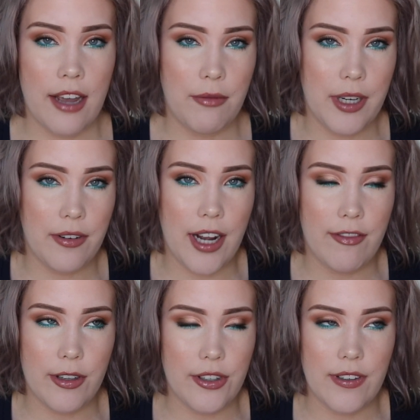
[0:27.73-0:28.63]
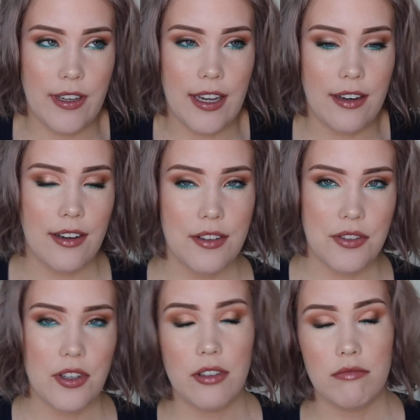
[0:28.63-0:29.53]
We don't have Ulta in Canada,
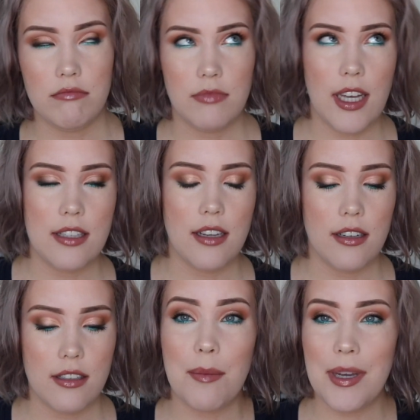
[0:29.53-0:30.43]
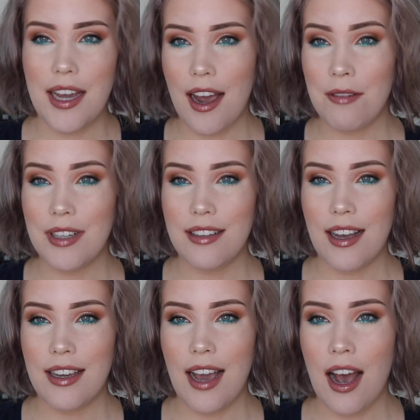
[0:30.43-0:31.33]
so that sucks. But yeah, I really
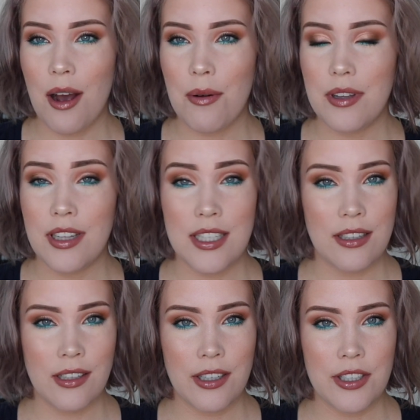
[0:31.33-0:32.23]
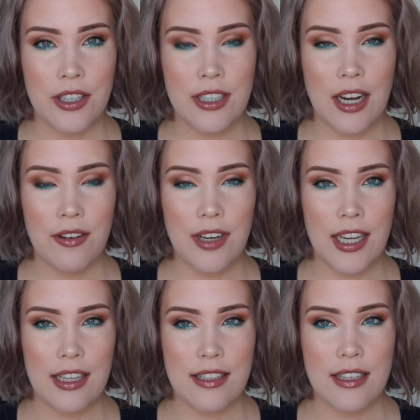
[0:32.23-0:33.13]
like how this look turned out.
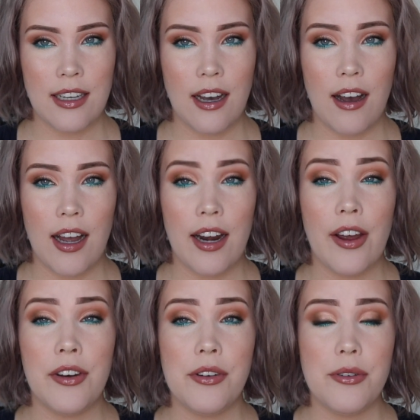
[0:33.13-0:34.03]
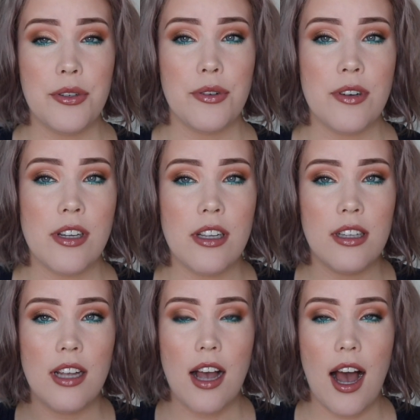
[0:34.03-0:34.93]
It's got a
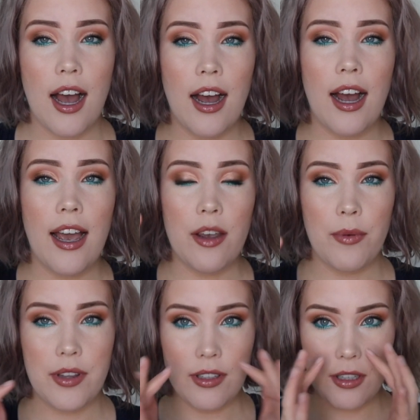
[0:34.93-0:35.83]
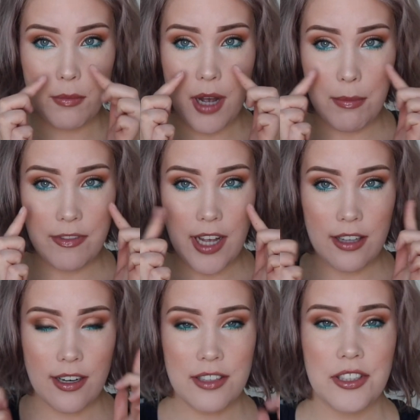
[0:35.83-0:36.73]
neutral eye with a little pop of
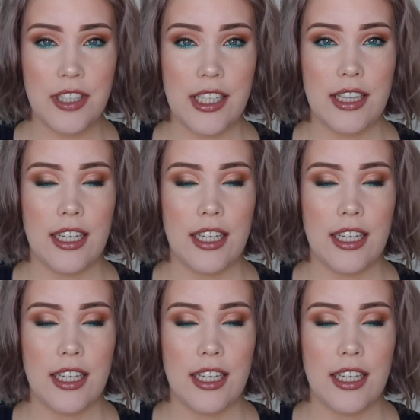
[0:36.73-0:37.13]
color underneath